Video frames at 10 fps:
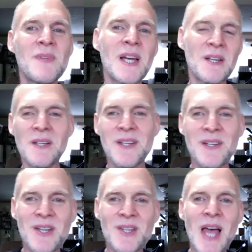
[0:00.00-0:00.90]
Like,
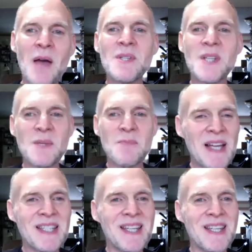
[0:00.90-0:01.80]
because I was
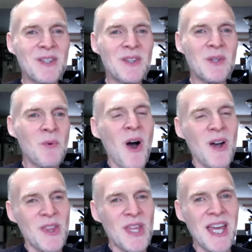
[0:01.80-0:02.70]
expecting the
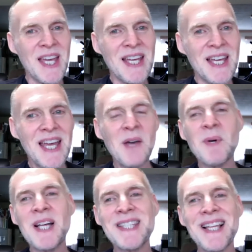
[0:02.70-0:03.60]
wrong thing.
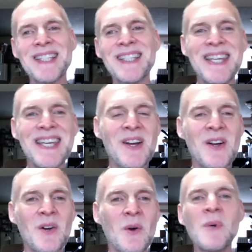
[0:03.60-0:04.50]
When I tell it
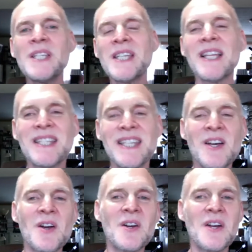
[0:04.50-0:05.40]
here, or we tell it
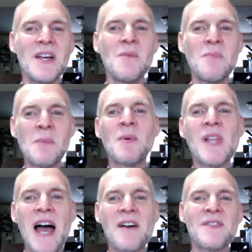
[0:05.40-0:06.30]
here,
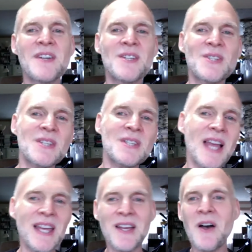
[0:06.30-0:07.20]
people laugh because,
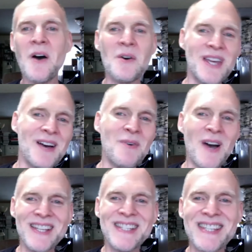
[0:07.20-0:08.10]
like, oh, yeah,
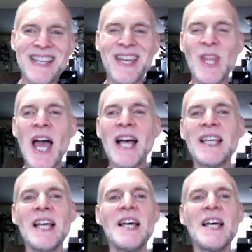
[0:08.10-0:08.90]
why is she saying that?